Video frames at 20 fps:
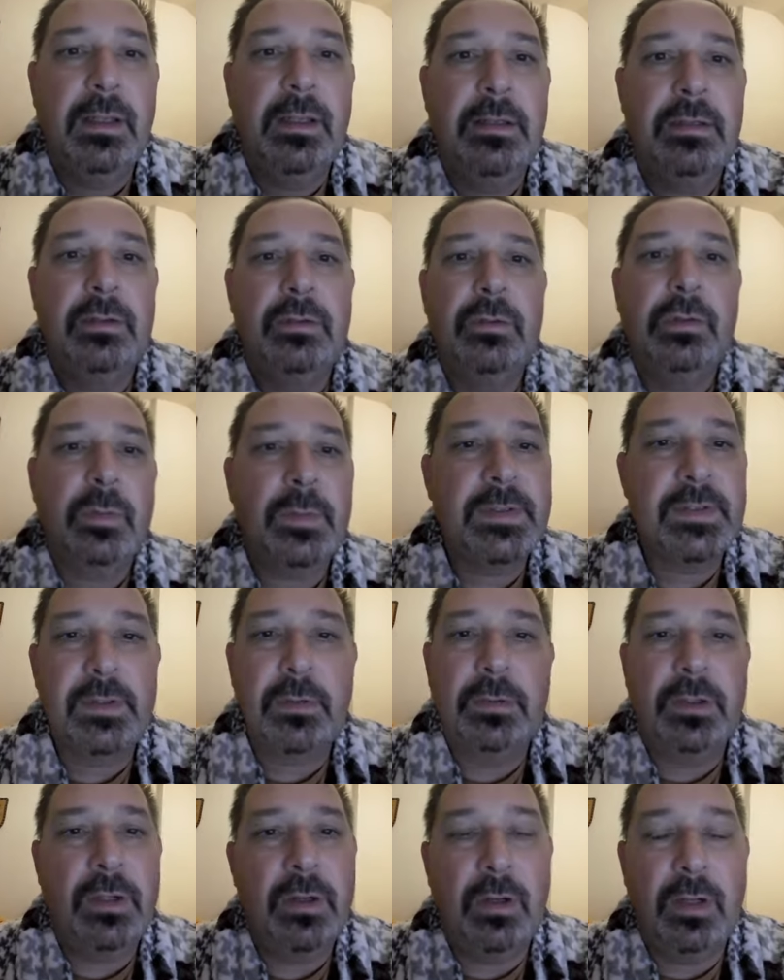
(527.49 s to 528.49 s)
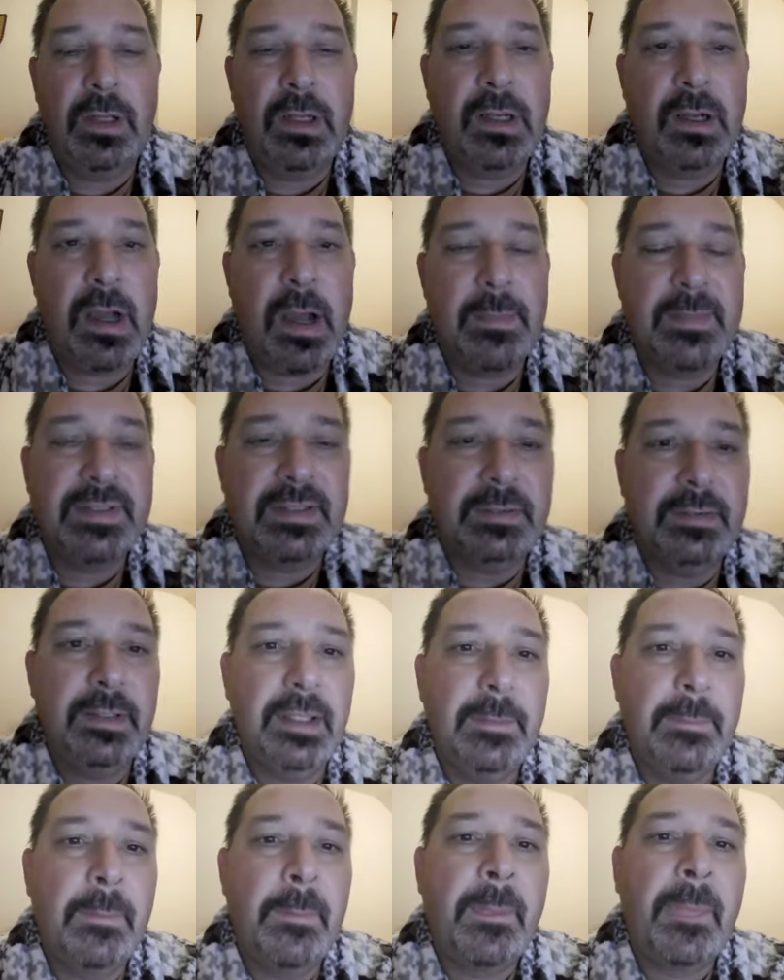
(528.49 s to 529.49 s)
you know, no one's going to call cops on
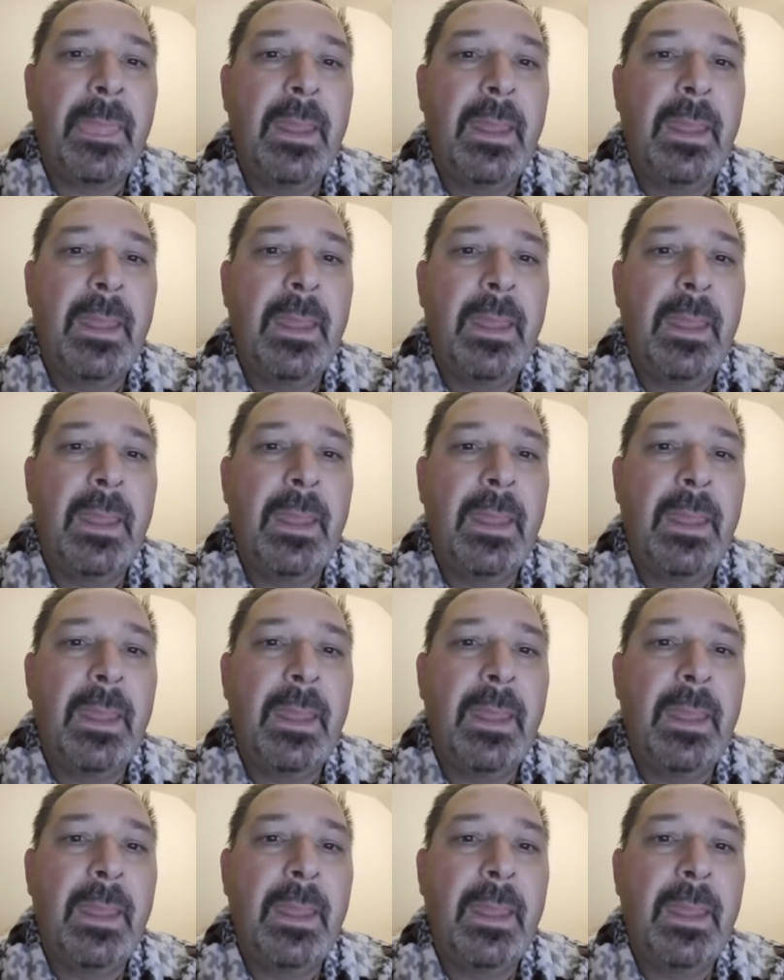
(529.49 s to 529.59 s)
them.